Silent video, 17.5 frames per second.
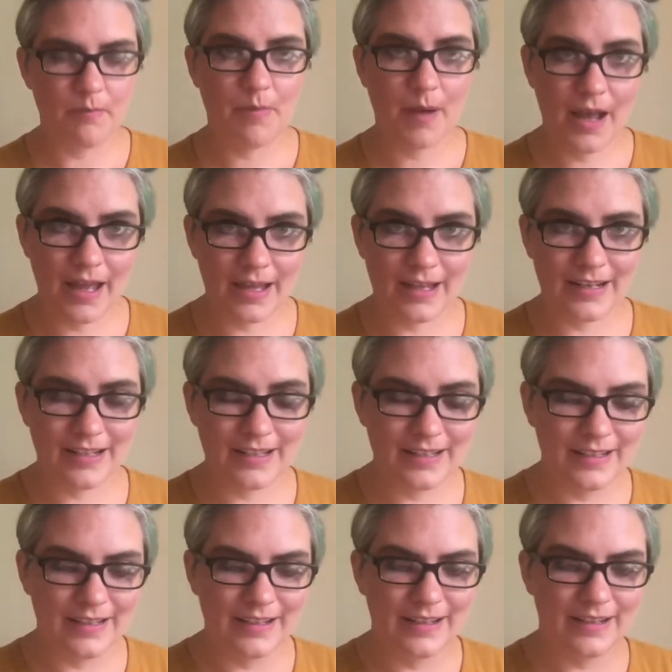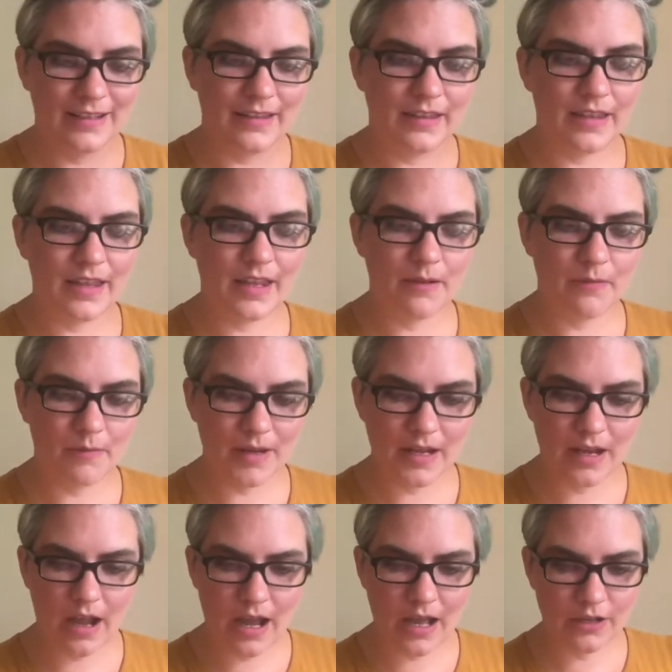But then
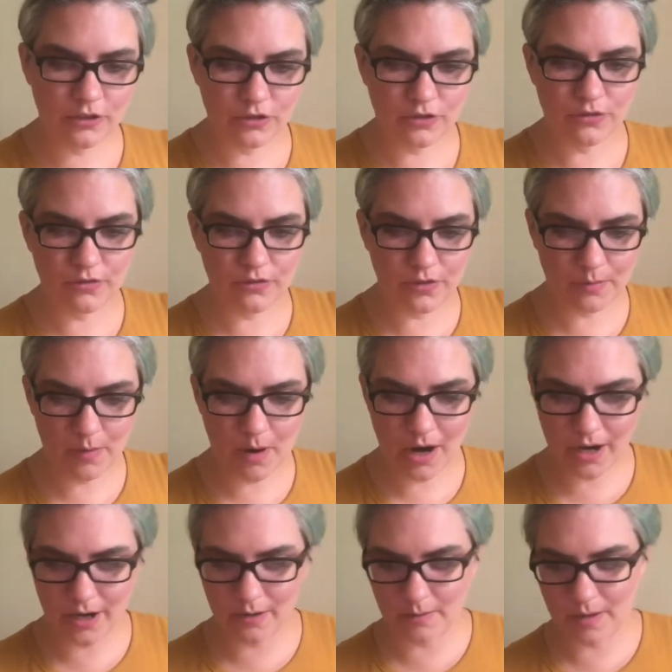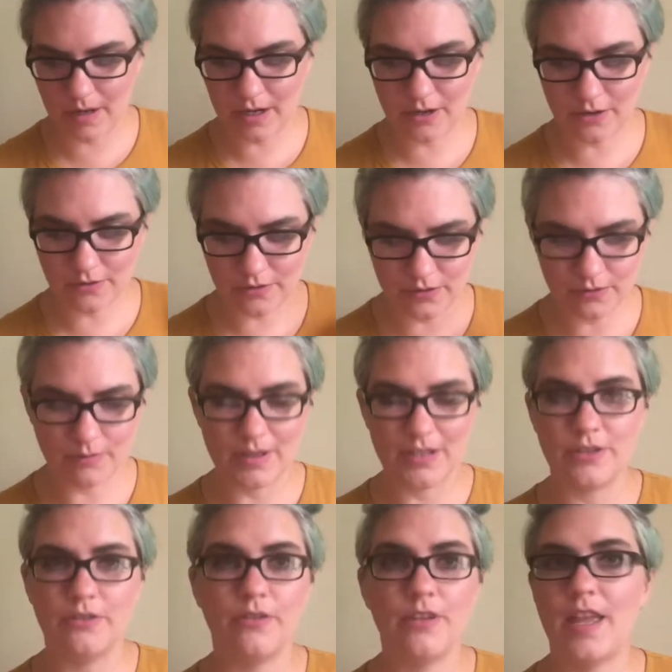we got to the part where you
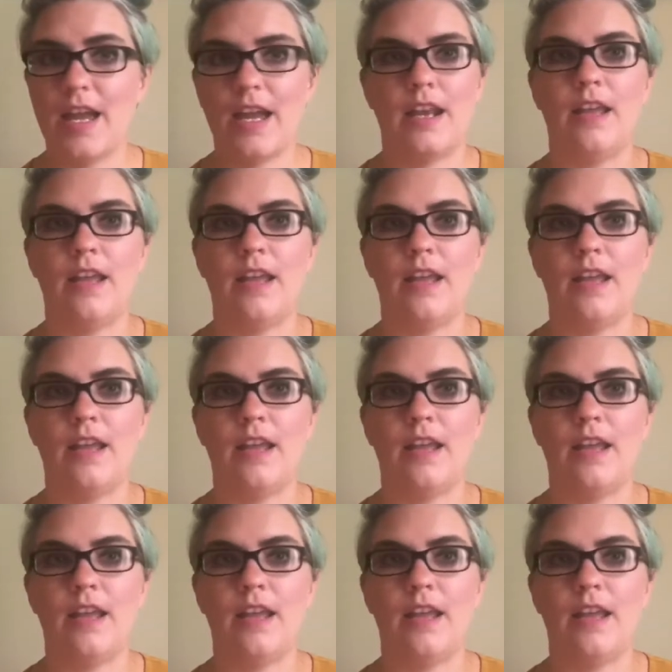squeeze through that,